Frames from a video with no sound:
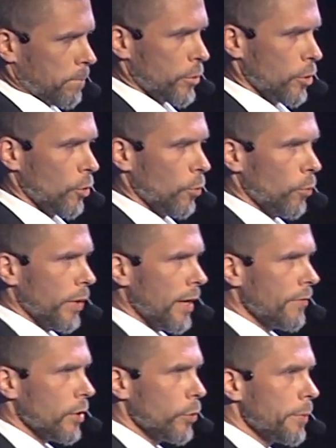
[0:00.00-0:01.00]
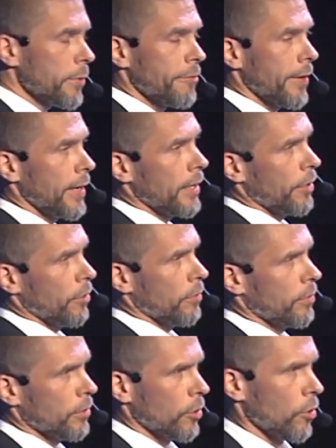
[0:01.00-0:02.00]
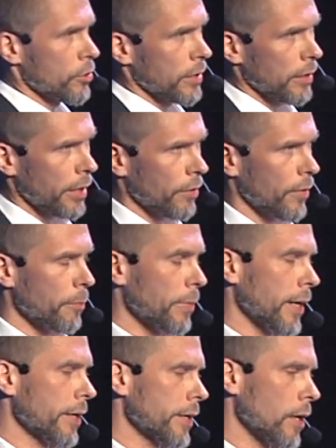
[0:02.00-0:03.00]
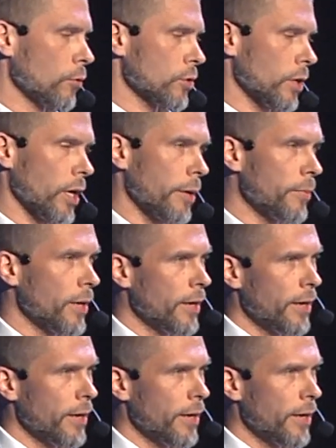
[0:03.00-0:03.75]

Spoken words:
So we have equipment failure causing a lot of unplanned downtime.